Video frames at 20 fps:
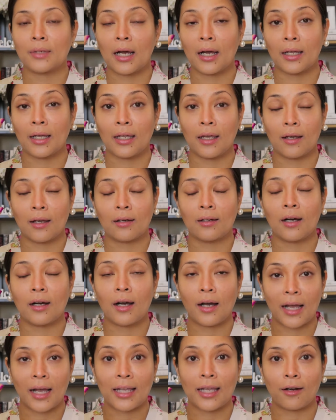
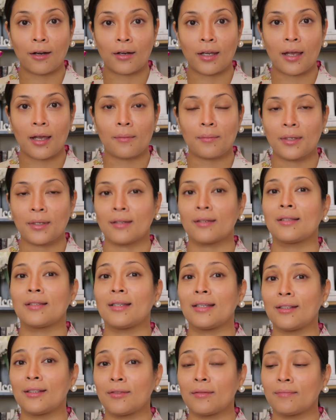eye area, because
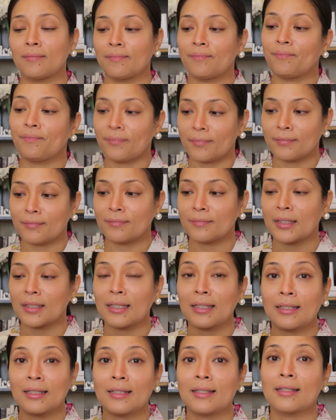
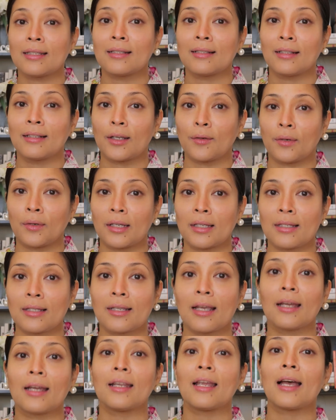it is, like what I
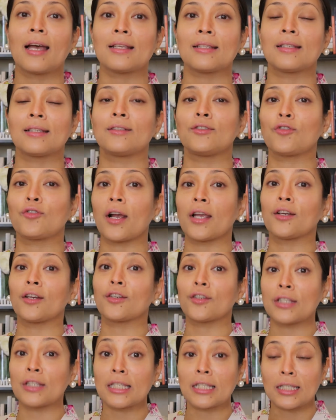said, has a drier
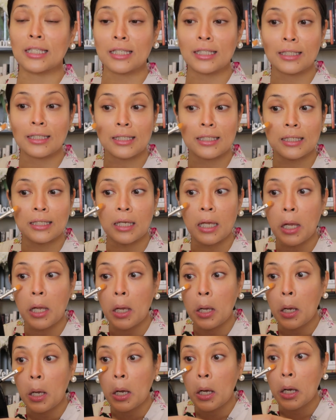consistency.
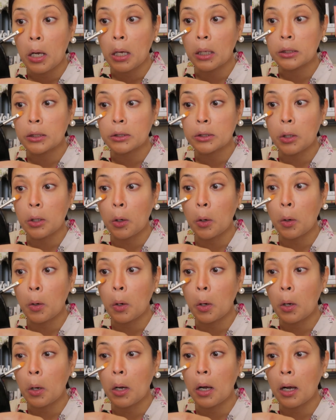So
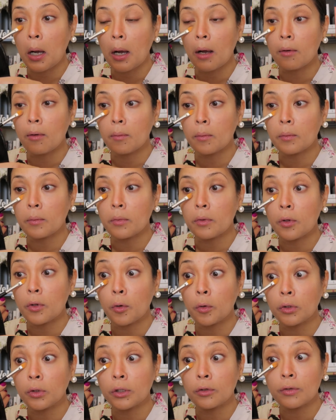the
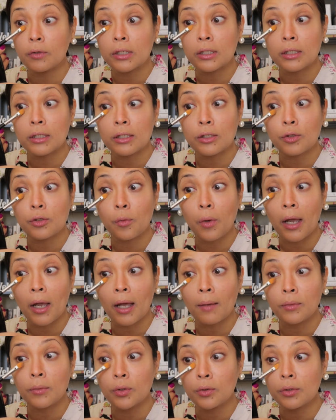only reason as to why
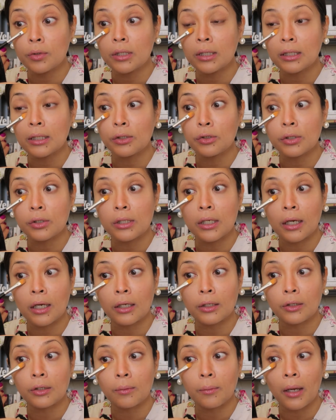I'm using it today
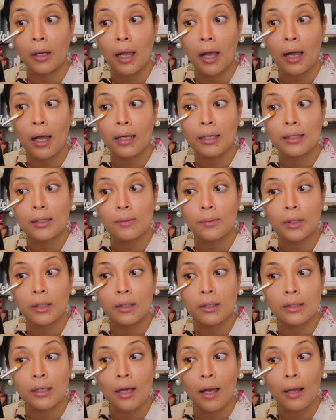under my eye is
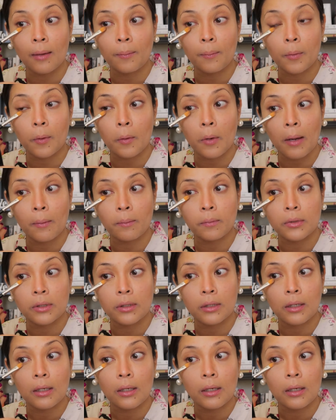because I prepped